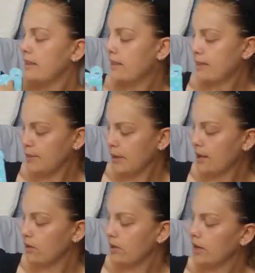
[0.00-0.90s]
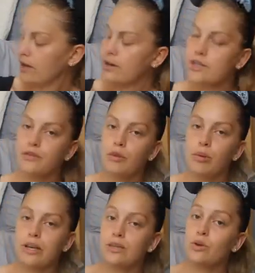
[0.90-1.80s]
This panel here is for
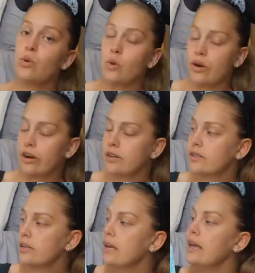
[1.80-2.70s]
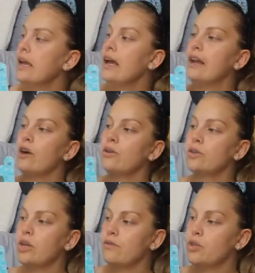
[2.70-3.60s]
pressed quarters. And it
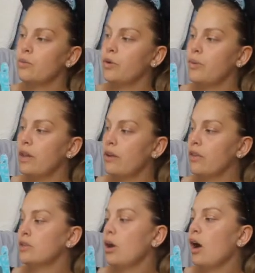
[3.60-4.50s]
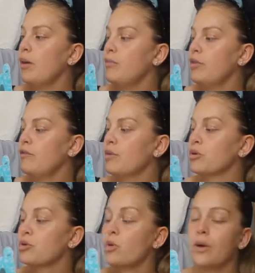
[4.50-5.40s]
also gives you room here at the top for
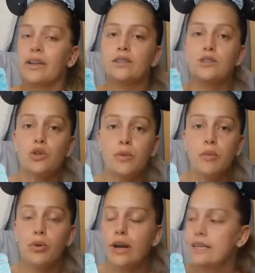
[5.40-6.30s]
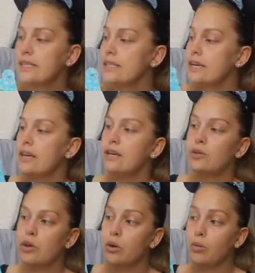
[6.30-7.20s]
coins to be pressed.
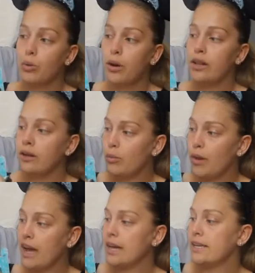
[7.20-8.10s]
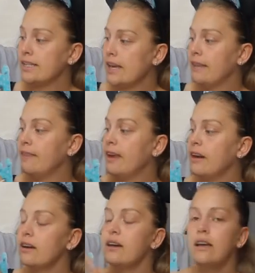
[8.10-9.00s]
So you can put pennies in
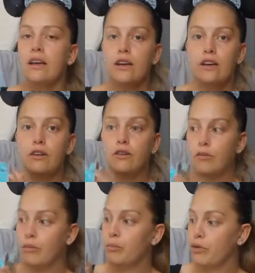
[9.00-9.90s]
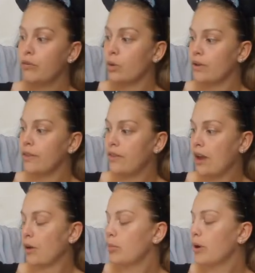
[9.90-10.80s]
there before that they
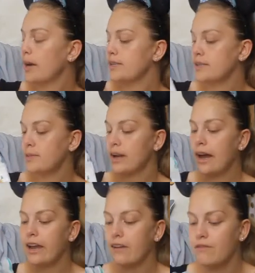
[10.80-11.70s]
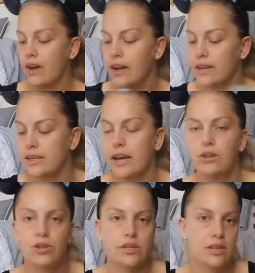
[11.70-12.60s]
are pressed. But I find I
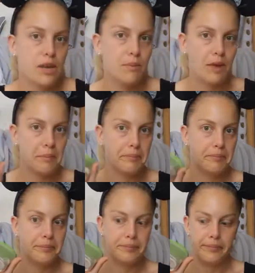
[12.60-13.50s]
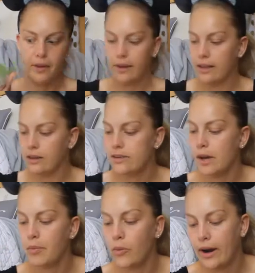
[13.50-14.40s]
just keep them in my little
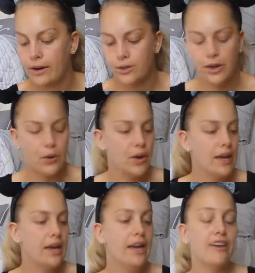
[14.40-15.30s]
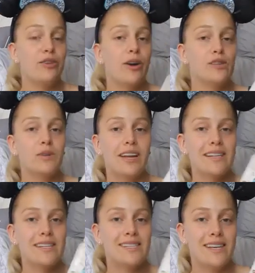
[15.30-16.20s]
Tupperware. So if you guys would like
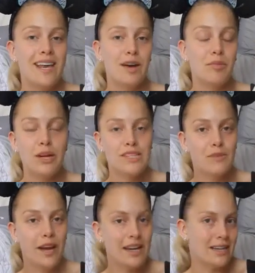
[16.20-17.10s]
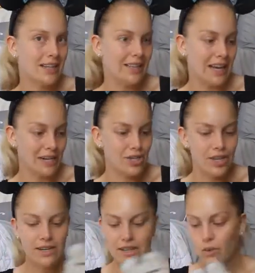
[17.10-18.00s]
to see a pressed penny
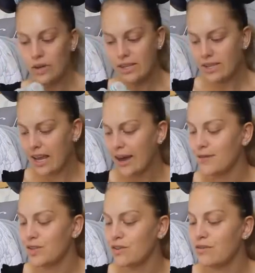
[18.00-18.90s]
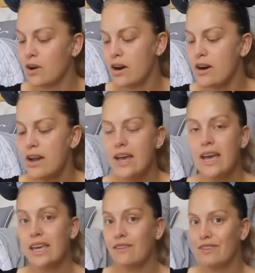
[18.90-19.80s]
collection, the ones that I have so far,
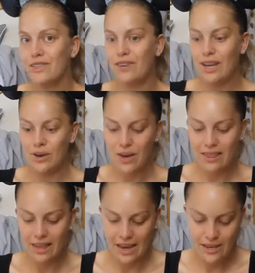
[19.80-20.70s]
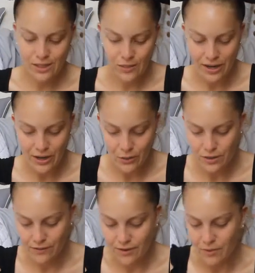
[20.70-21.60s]
give this video a like so I know
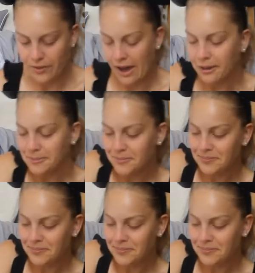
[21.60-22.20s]
to film that.